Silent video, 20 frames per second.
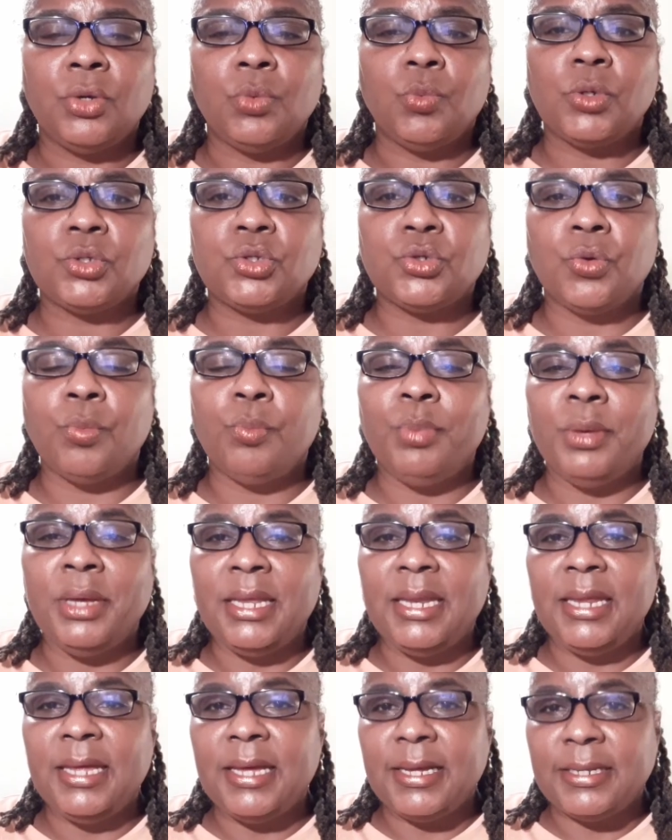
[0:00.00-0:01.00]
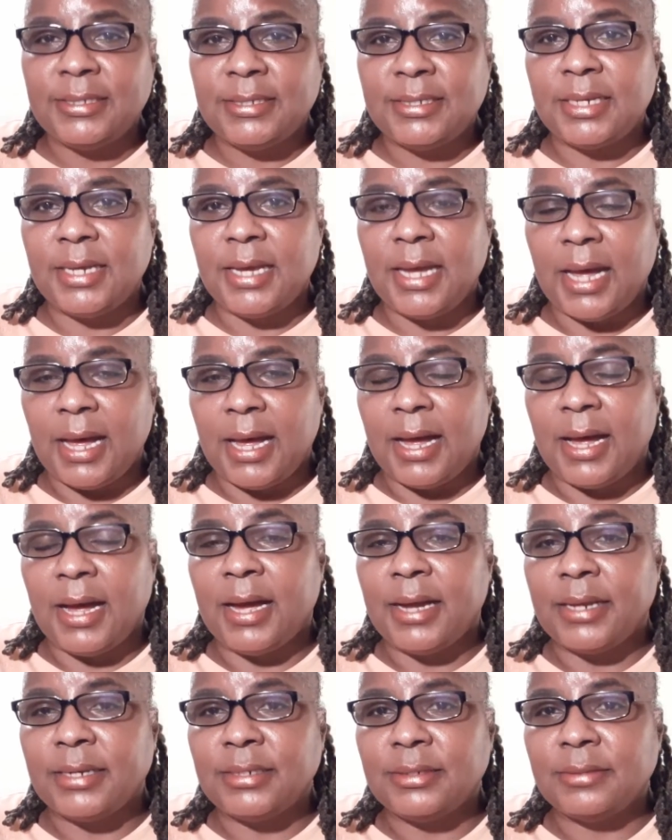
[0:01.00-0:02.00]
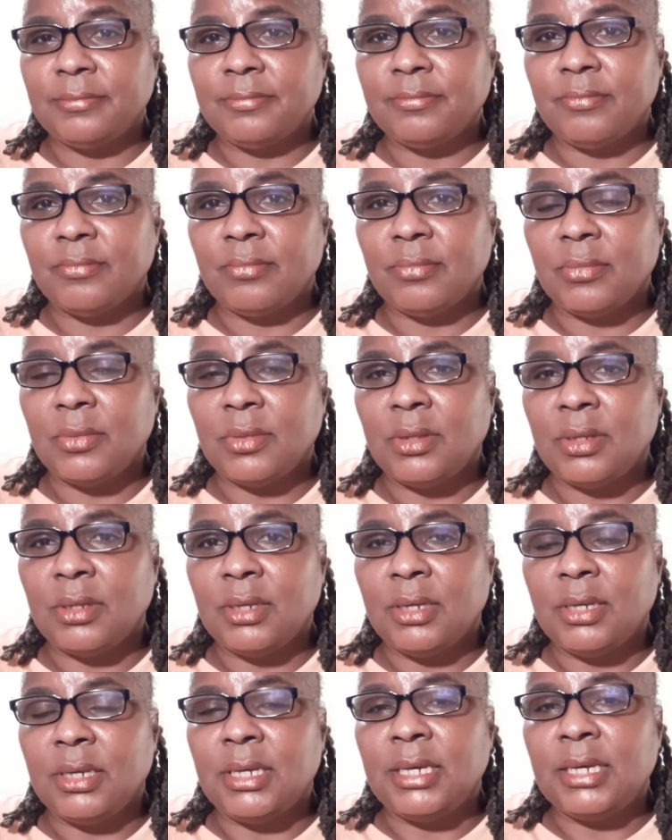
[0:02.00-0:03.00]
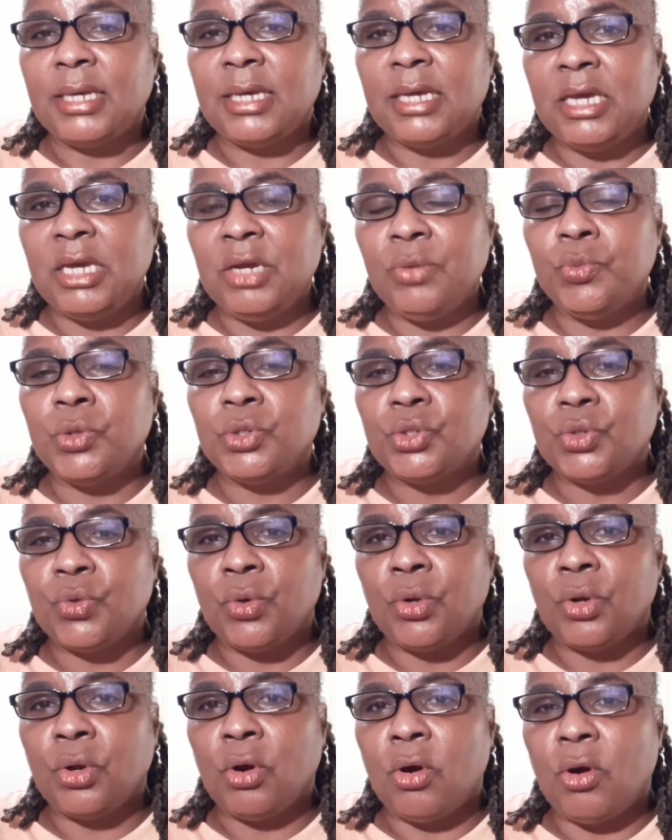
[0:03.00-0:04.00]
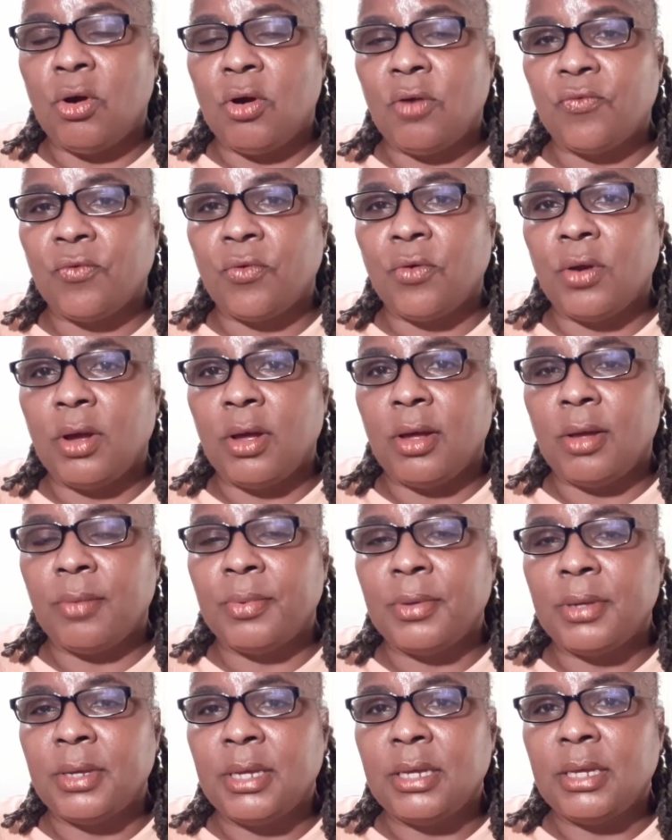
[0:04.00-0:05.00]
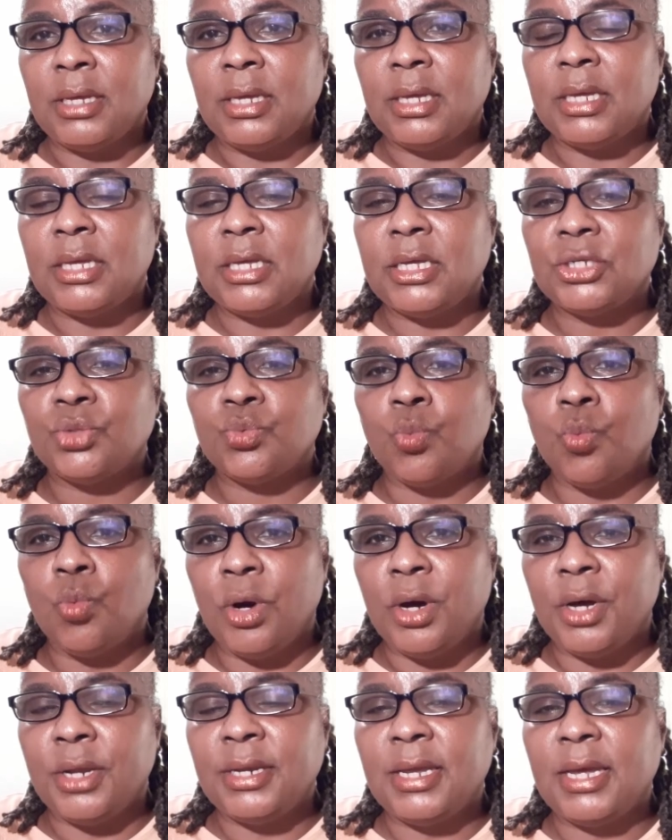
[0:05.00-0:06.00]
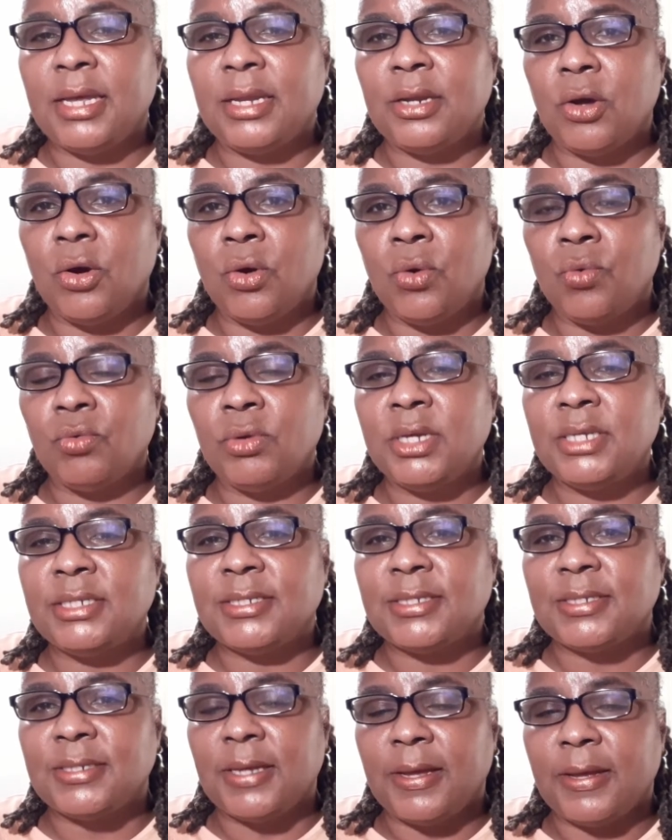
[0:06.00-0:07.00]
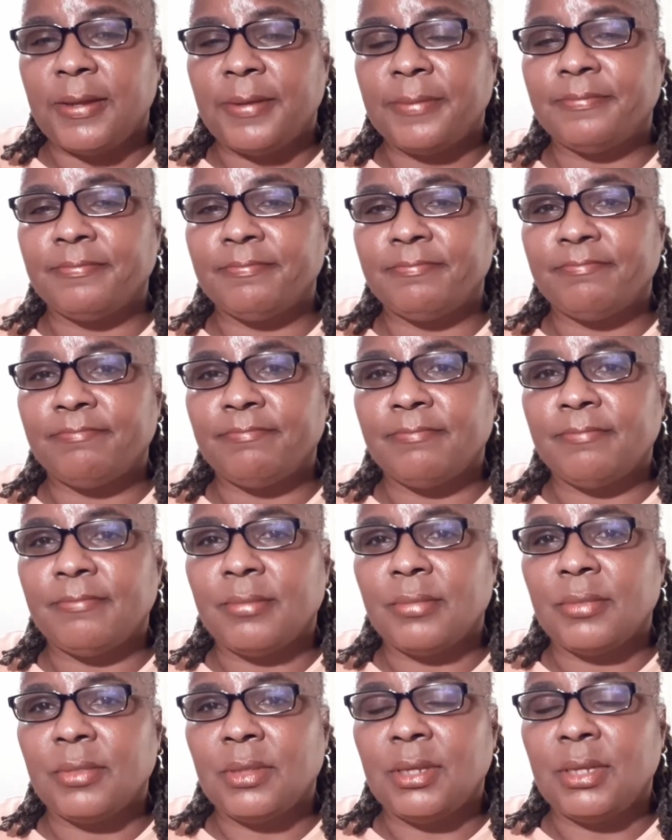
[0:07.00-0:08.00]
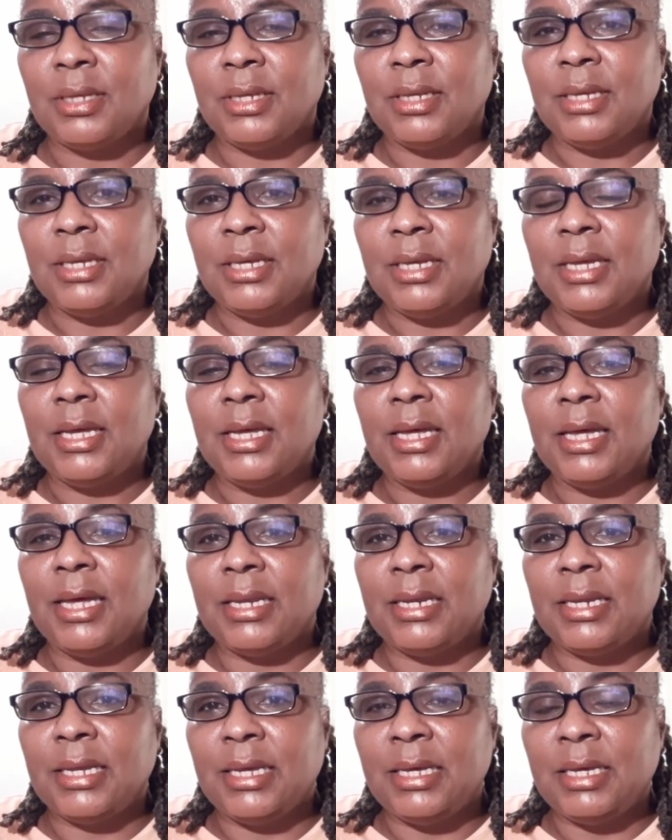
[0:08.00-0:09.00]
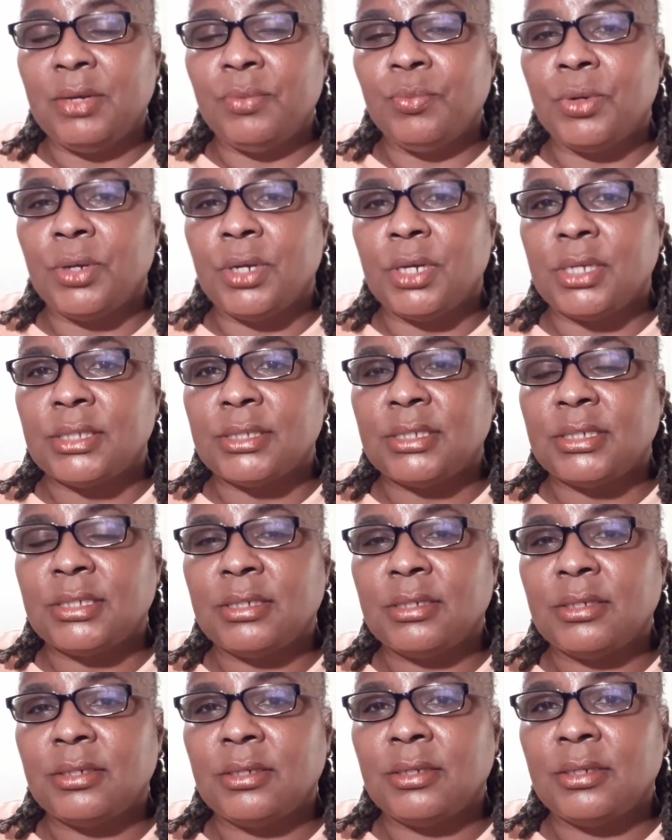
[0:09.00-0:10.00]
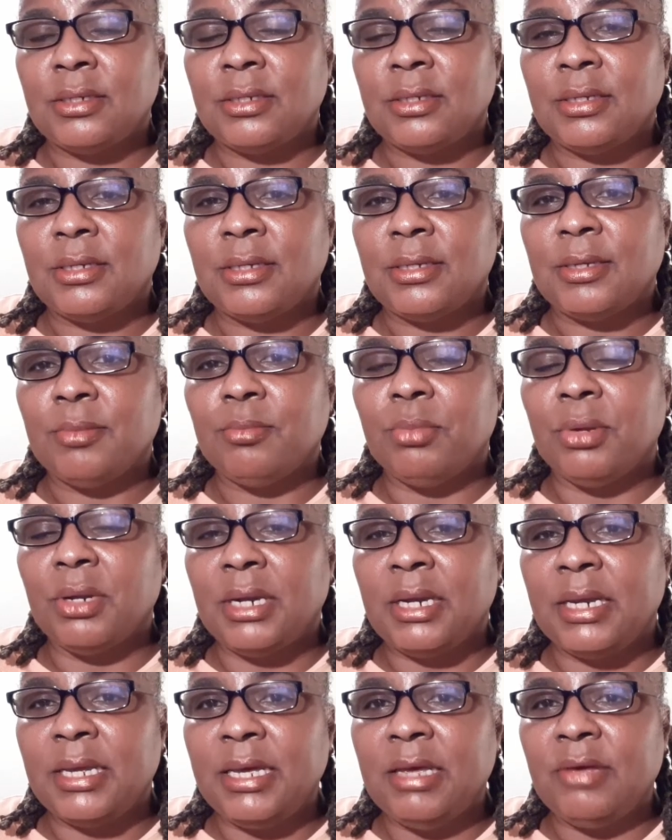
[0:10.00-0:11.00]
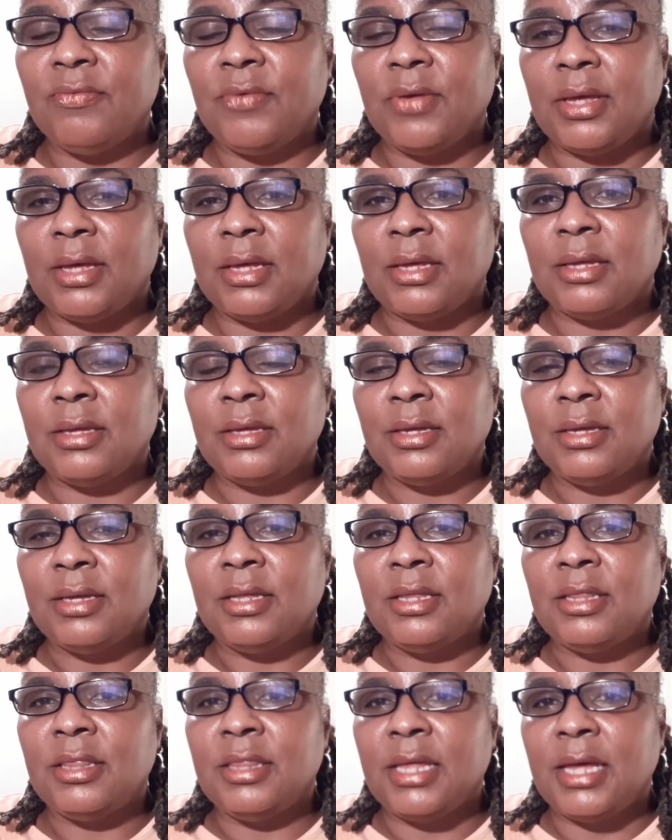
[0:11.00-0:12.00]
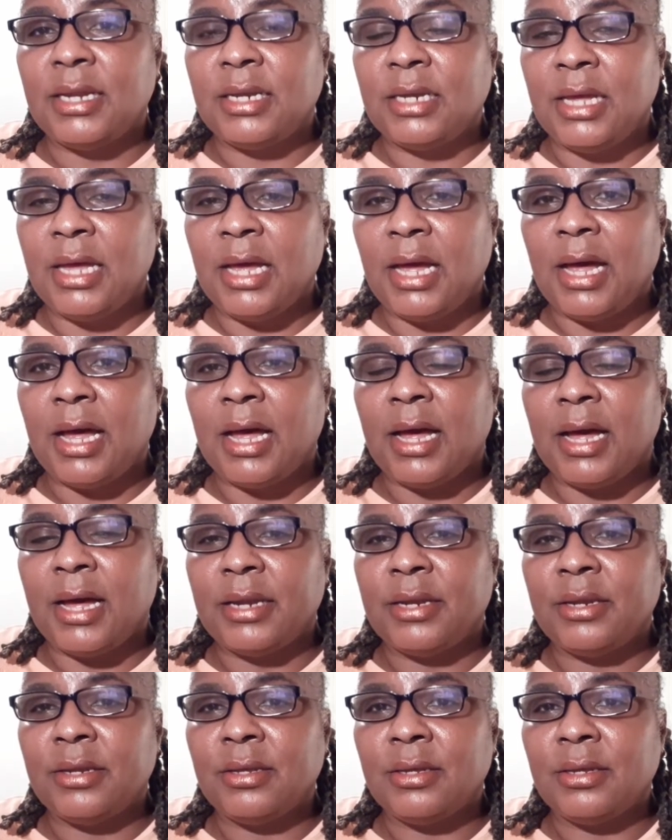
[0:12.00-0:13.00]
was obedient to God, he was going to offer up his one and only son, and he was believing that God